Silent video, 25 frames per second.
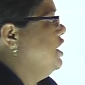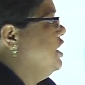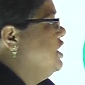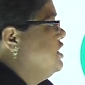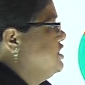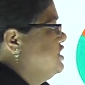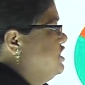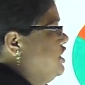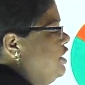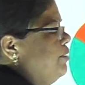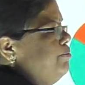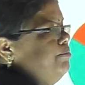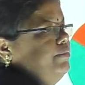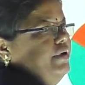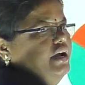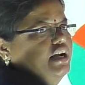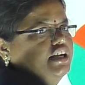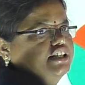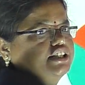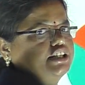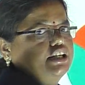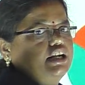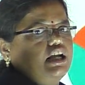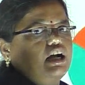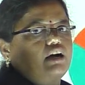
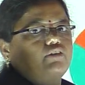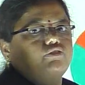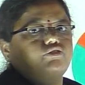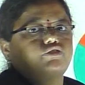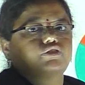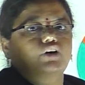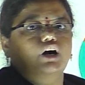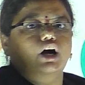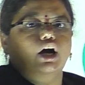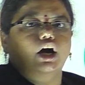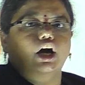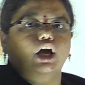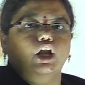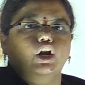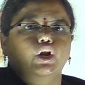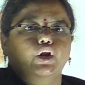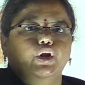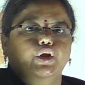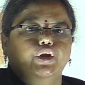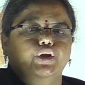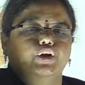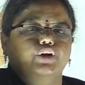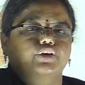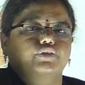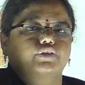Summation of all
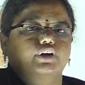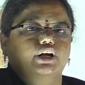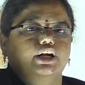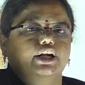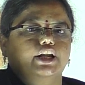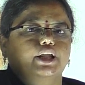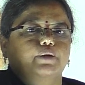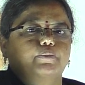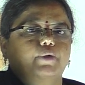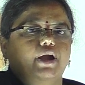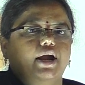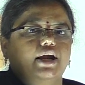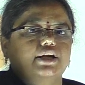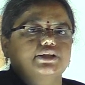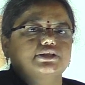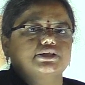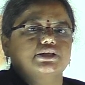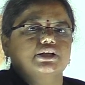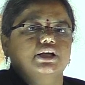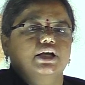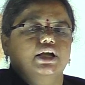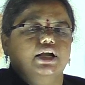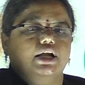individual demands